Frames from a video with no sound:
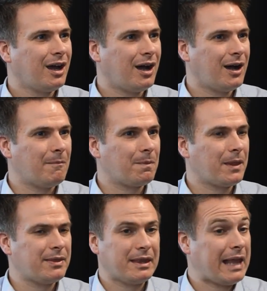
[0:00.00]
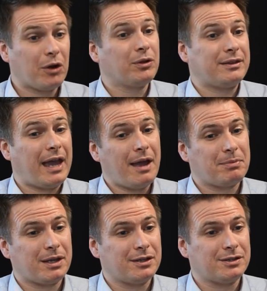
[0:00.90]
And not only that,
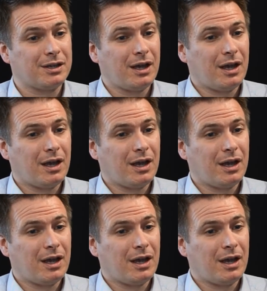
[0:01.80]
because